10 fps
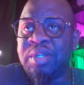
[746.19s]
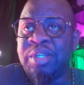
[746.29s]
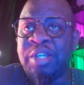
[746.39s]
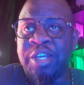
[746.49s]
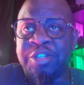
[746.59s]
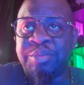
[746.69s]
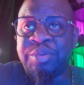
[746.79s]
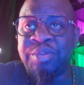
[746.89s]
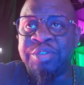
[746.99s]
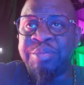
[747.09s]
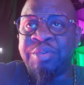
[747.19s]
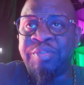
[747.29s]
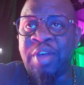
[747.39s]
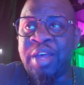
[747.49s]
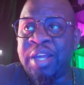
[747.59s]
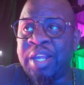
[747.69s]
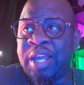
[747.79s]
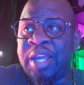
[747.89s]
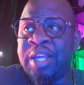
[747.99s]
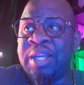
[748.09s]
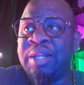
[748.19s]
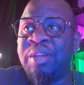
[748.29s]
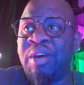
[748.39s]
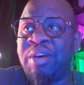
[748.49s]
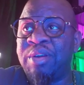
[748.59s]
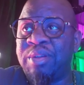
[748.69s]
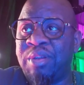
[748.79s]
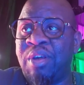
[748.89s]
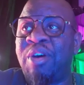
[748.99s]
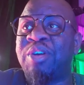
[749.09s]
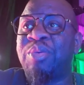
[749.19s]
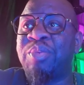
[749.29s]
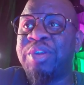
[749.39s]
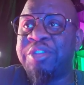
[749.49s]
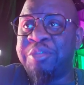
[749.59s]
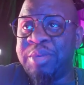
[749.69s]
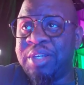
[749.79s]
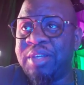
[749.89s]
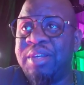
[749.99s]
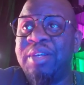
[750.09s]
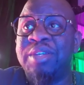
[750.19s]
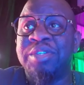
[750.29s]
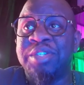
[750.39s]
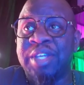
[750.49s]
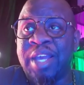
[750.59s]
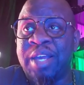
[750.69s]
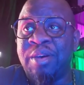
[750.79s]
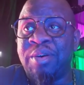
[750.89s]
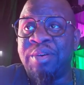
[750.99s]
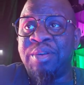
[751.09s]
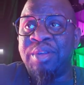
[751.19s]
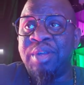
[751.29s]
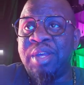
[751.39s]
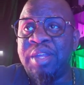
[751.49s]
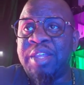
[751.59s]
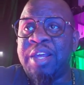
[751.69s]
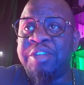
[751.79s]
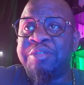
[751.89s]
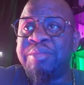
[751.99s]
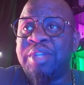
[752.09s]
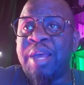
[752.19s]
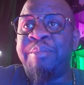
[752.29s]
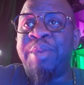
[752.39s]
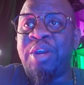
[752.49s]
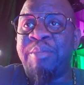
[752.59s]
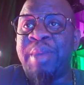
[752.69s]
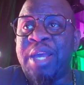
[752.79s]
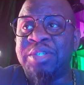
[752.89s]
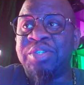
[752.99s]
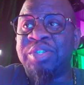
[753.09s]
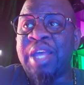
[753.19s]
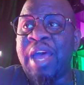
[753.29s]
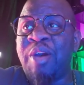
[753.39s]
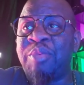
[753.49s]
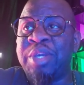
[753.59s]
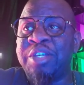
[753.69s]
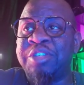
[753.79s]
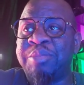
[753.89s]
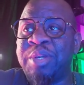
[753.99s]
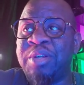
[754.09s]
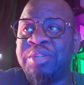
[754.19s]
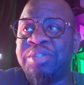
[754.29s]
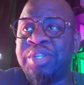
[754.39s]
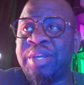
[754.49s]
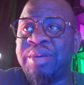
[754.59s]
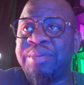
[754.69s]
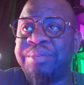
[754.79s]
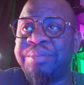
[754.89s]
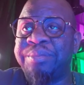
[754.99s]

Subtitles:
Decibels provide a logarithmic scale that better matches how we experience sound.